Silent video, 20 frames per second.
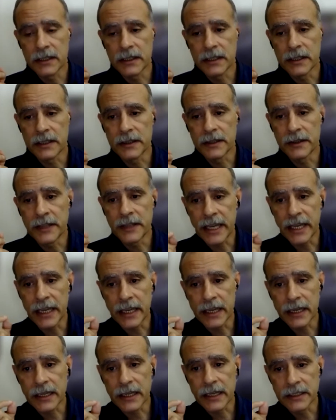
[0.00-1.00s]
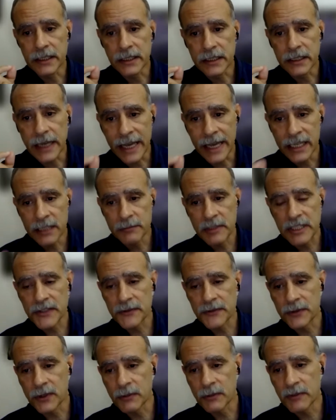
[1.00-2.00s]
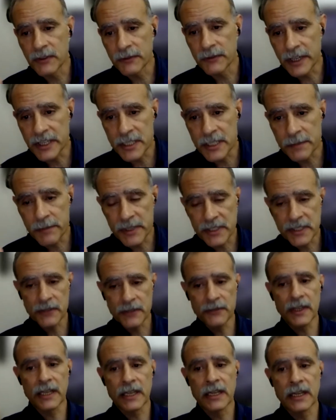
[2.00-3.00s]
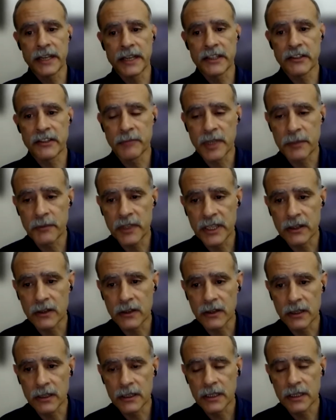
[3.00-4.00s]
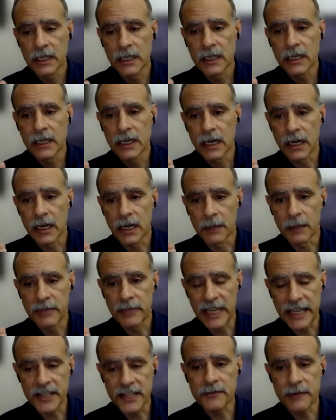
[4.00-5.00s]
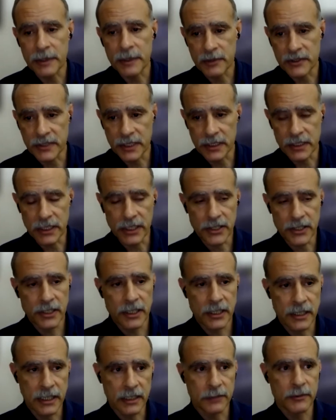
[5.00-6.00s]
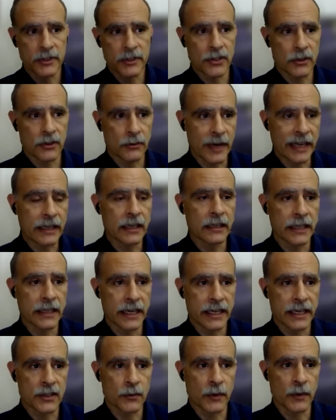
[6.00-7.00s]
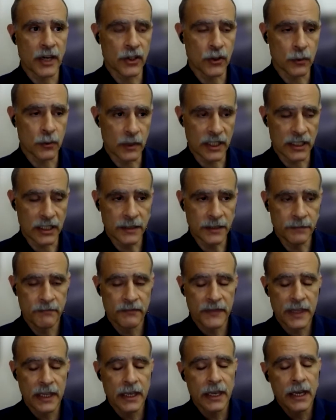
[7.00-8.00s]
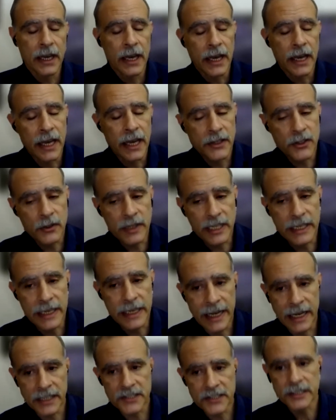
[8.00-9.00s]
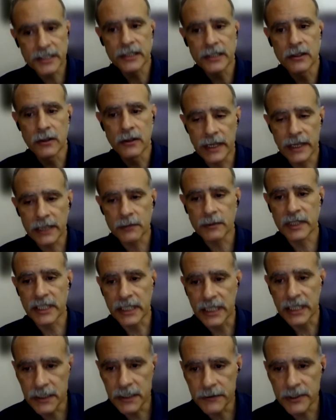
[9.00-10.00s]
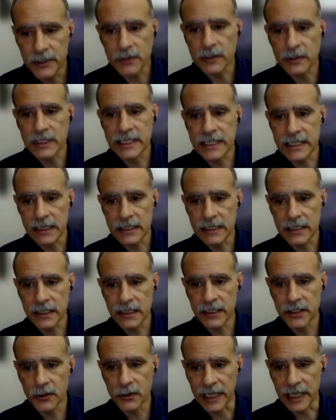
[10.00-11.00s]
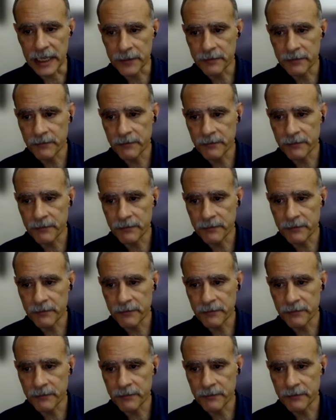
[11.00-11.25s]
the animals form a very specific kind of memory called place representation. In other words, you recognize where you were, and you can actually look at what individual cells are doing.